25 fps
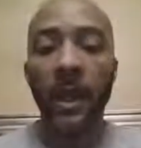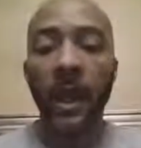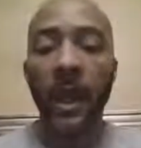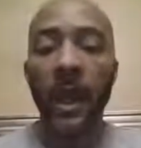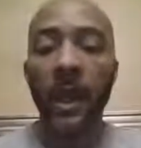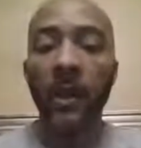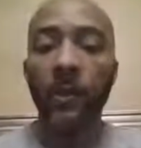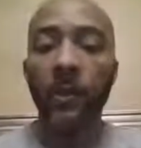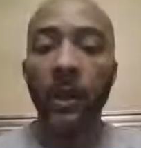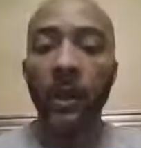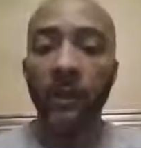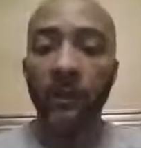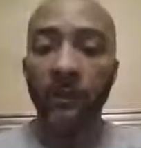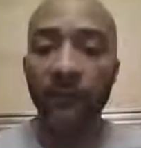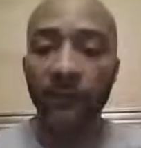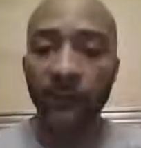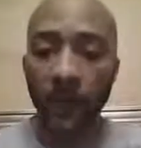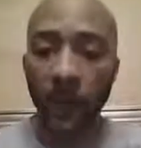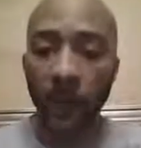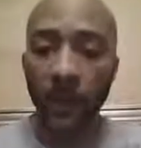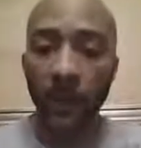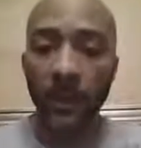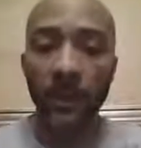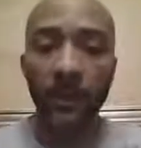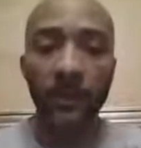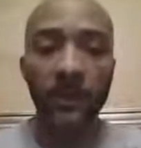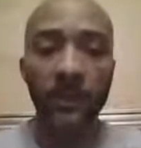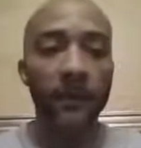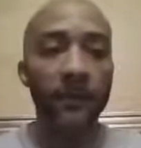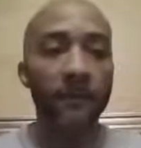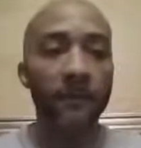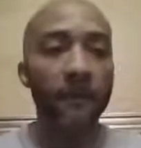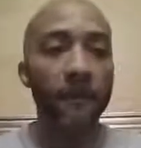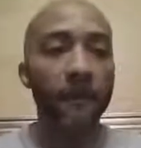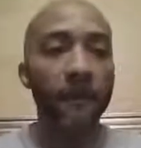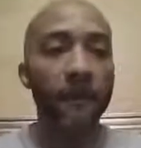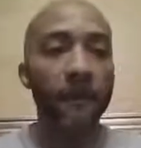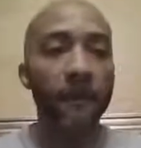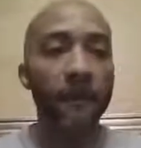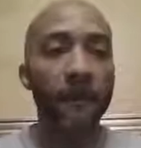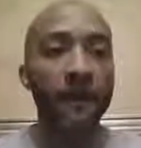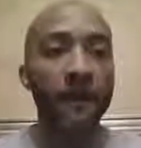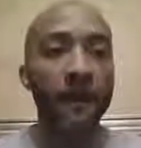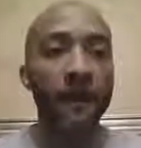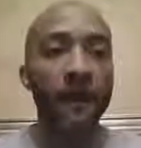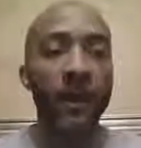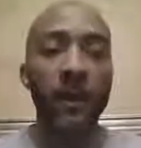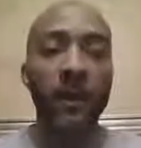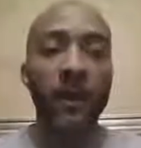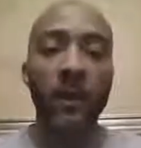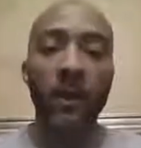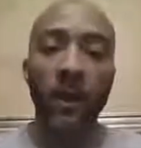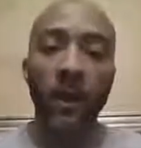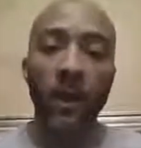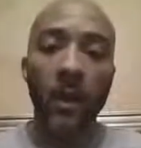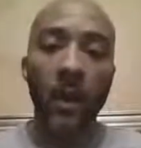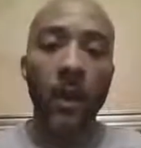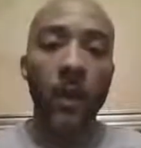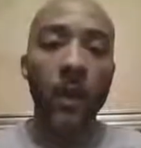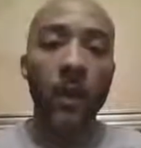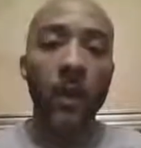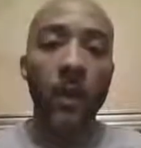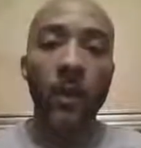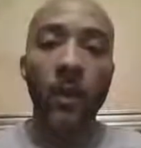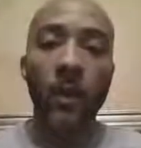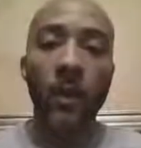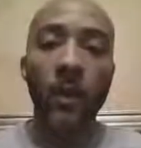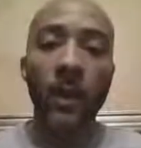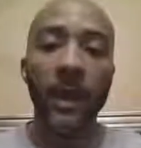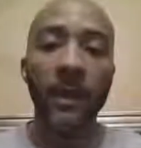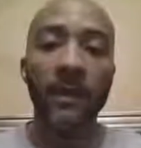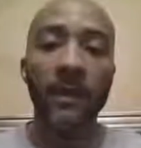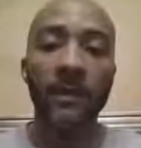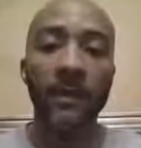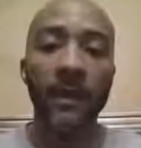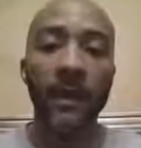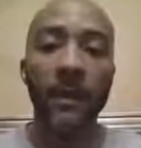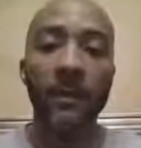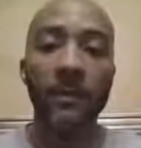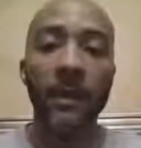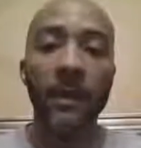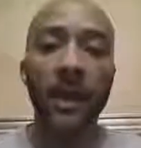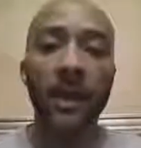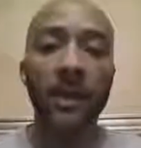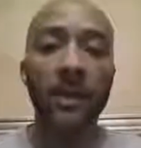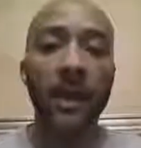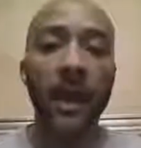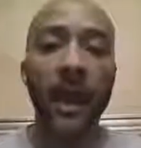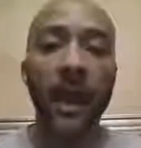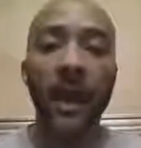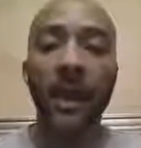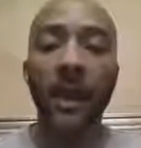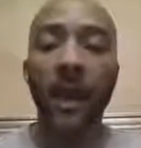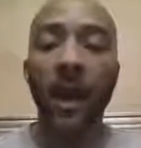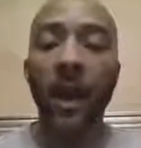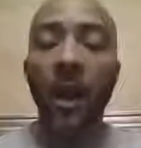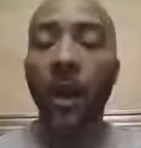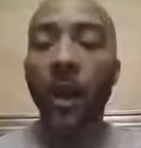And when you focus, your goal is something that